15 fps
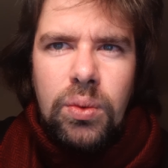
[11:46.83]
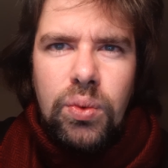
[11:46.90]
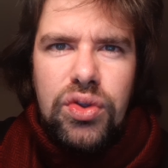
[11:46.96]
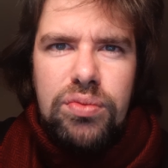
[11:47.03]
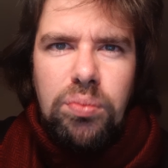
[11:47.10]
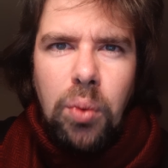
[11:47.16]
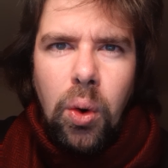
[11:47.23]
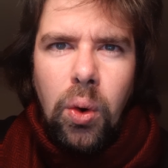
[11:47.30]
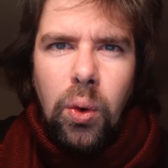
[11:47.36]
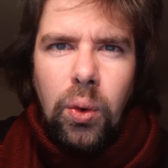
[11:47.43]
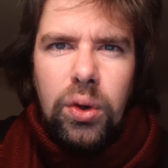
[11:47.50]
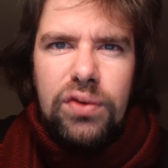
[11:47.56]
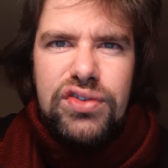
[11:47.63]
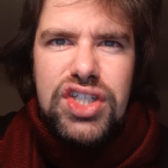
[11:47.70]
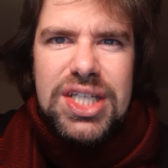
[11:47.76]
with
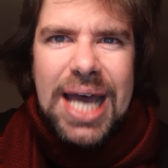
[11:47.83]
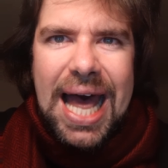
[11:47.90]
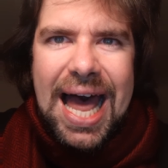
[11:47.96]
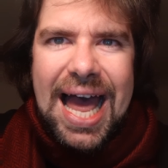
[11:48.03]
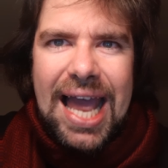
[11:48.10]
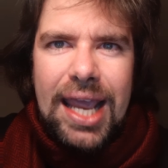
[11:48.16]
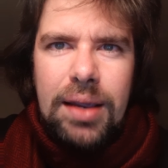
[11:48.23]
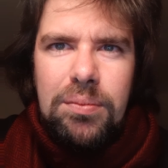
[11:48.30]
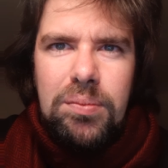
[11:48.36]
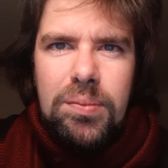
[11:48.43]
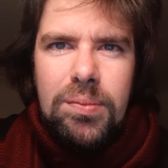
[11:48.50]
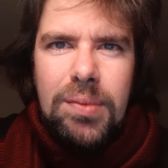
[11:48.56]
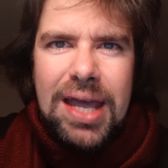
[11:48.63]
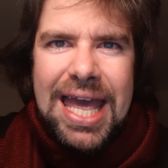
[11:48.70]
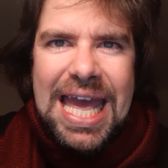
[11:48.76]
more of time